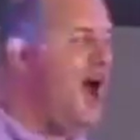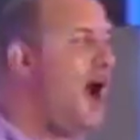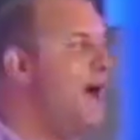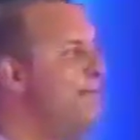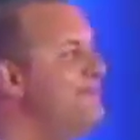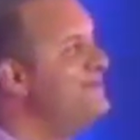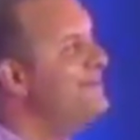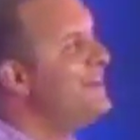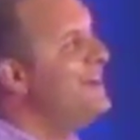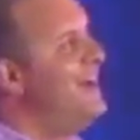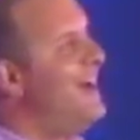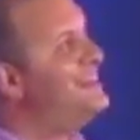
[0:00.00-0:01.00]

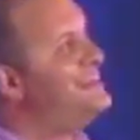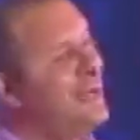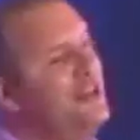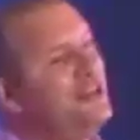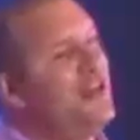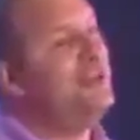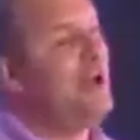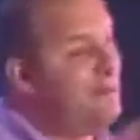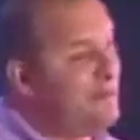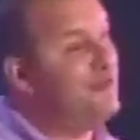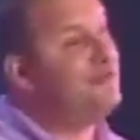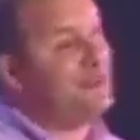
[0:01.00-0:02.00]
I'll tell you that a
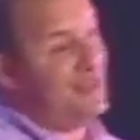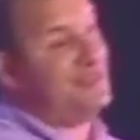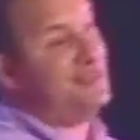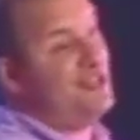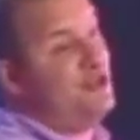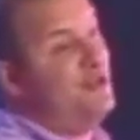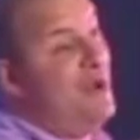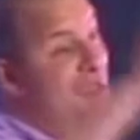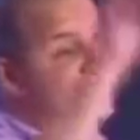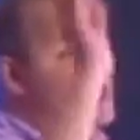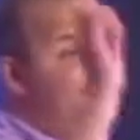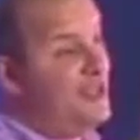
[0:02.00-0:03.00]
number of things that you
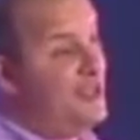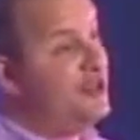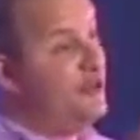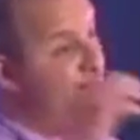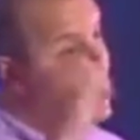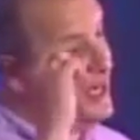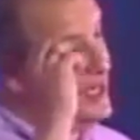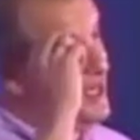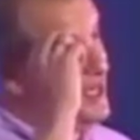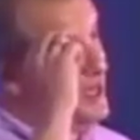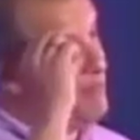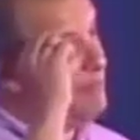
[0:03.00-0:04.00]
raise I think are
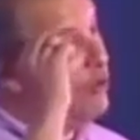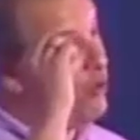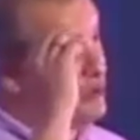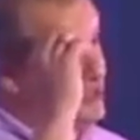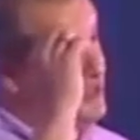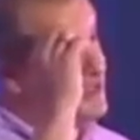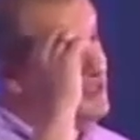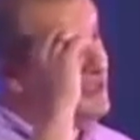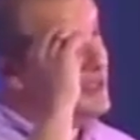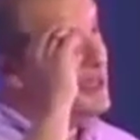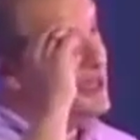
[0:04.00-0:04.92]
really important.